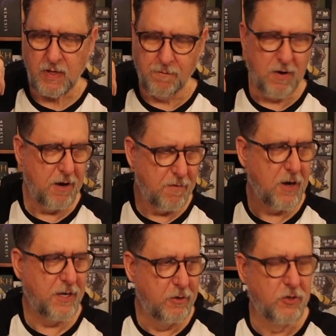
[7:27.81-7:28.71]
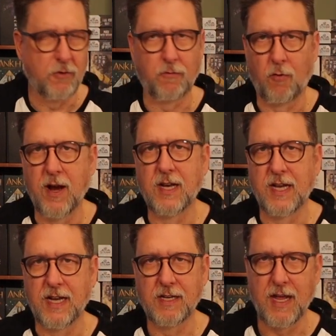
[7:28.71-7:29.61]
very, very
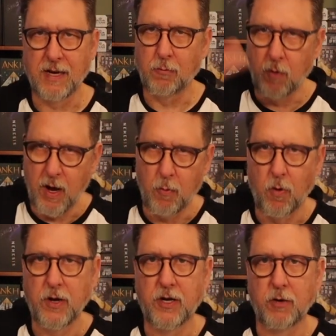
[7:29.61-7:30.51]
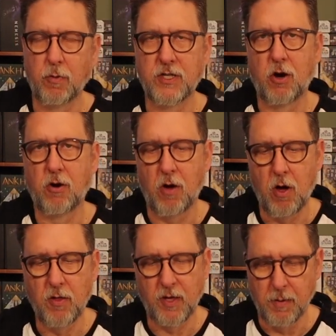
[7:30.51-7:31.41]
user-friendly, and like where you could return
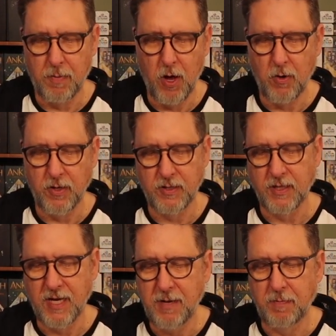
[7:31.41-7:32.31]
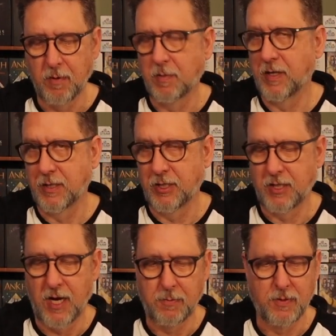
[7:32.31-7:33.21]
all the components and keep them in good
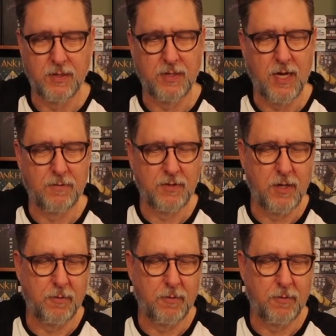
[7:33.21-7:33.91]
shape and stuff.